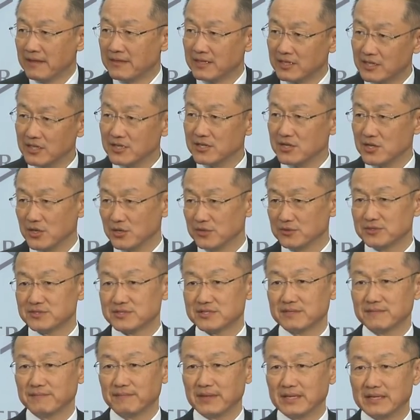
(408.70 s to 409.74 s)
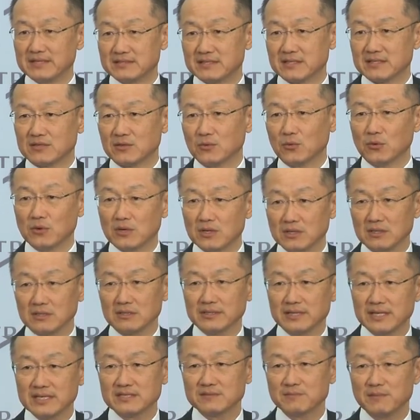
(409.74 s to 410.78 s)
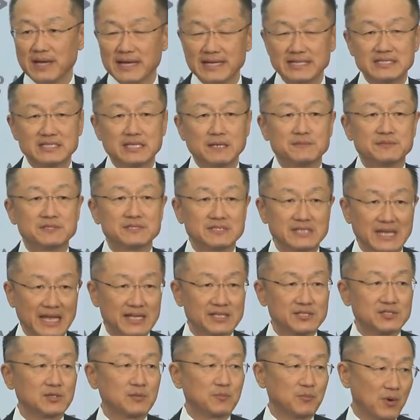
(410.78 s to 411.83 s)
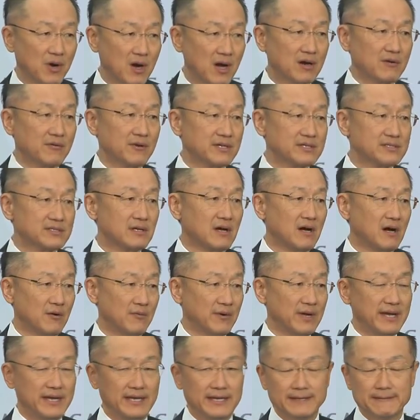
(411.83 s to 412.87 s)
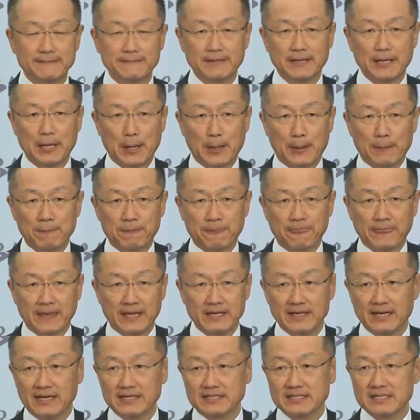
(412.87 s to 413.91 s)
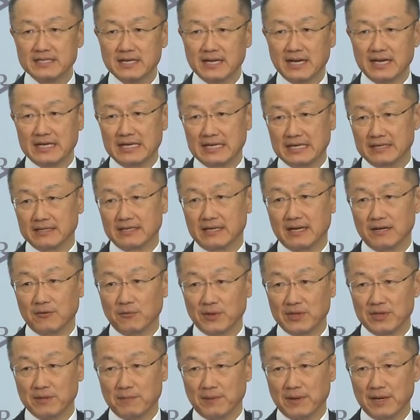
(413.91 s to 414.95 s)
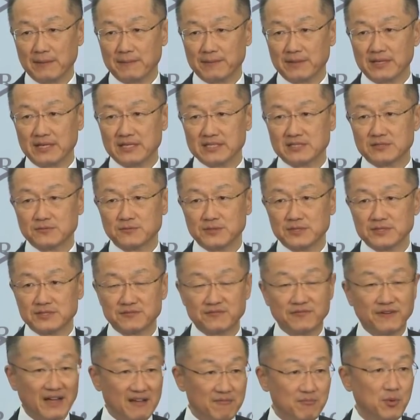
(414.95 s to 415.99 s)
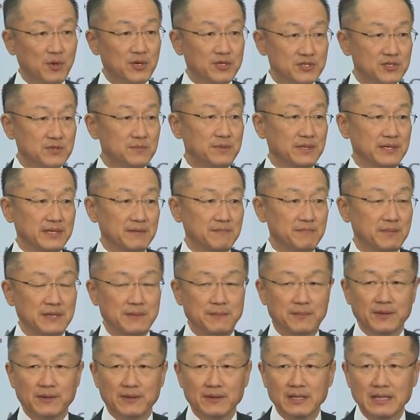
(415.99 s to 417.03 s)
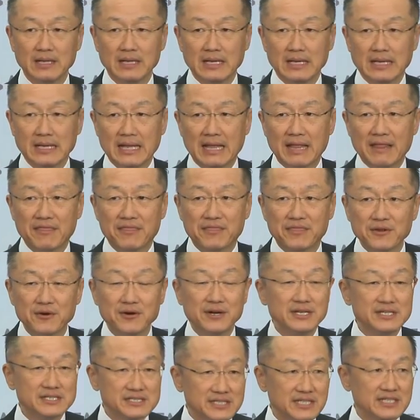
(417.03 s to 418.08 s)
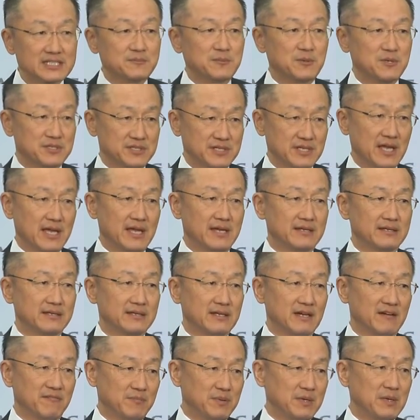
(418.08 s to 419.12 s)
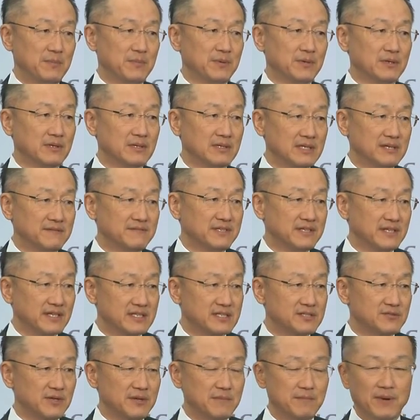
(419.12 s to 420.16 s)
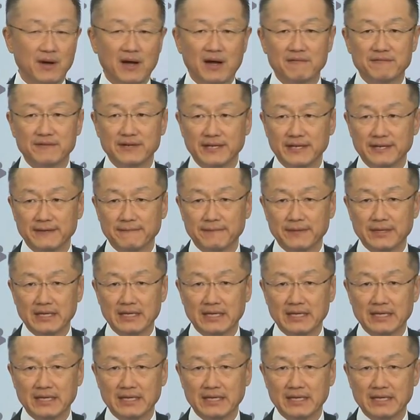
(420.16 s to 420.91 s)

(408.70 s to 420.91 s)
The good news is that the world has made substantial progress already. In nineteen ninety, uh, when the population was five point two billion people, thirty-six percent of people lived in extreme poverty.